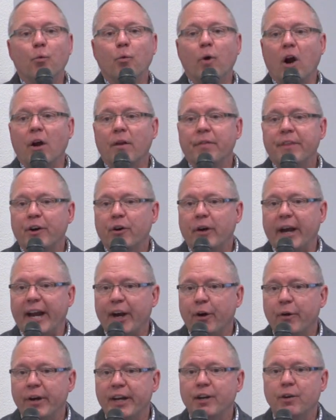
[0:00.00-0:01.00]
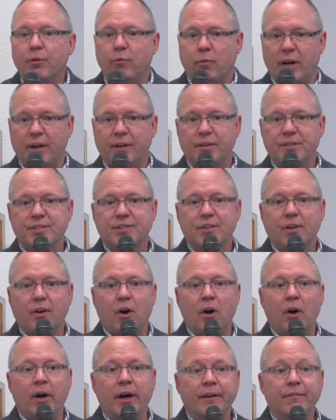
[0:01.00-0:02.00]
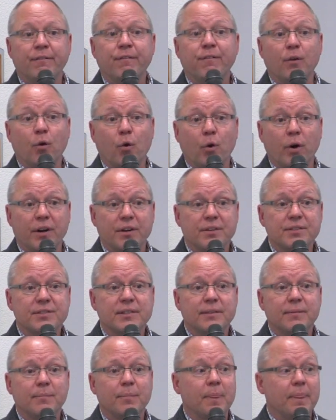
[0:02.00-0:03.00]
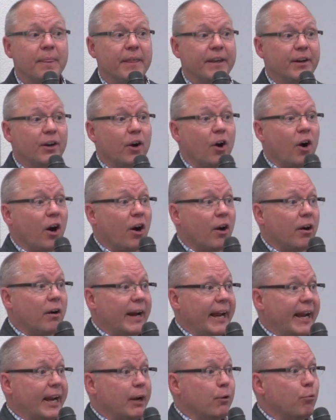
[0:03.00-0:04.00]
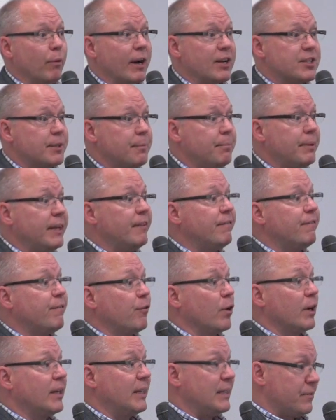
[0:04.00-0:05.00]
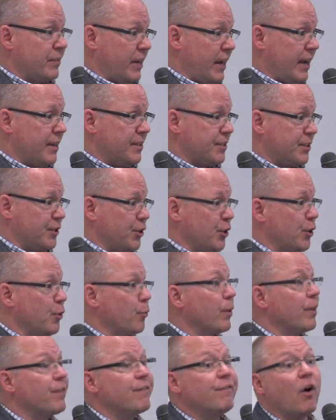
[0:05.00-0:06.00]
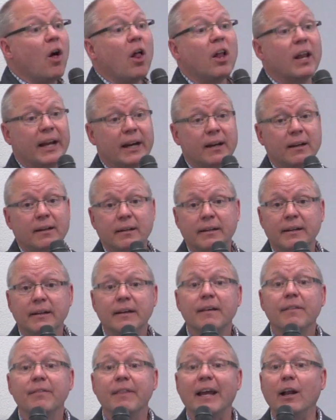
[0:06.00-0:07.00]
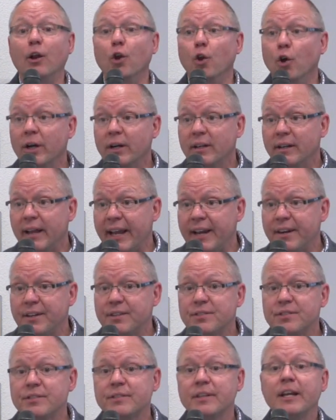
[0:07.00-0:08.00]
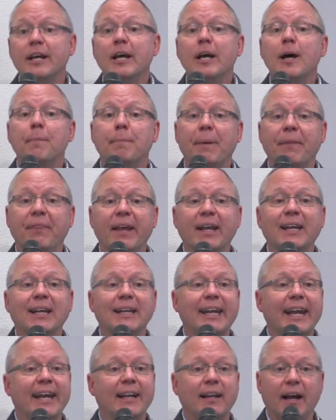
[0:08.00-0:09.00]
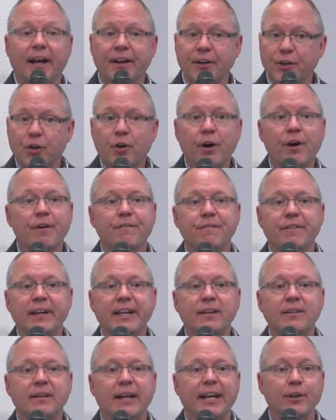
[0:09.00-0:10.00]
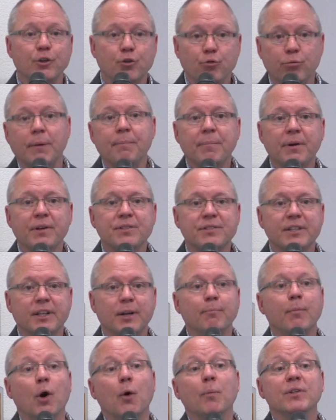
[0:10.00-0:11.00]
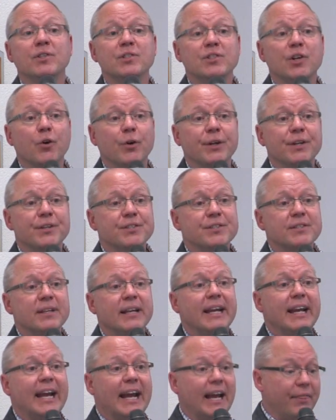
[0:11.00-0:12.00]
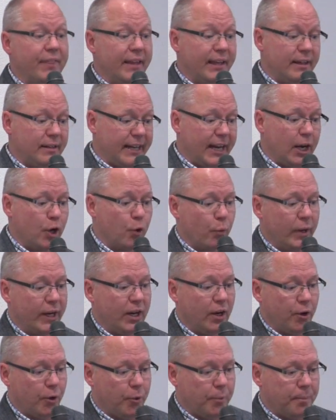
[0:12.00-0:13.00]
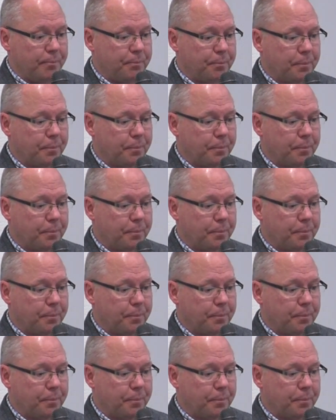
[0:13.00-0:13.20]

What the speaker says: are there area rugs on floors that are a recipe for a disaster with falling? They look nice, but they can get under our feet and trip us in a moment's notice, and then down we go.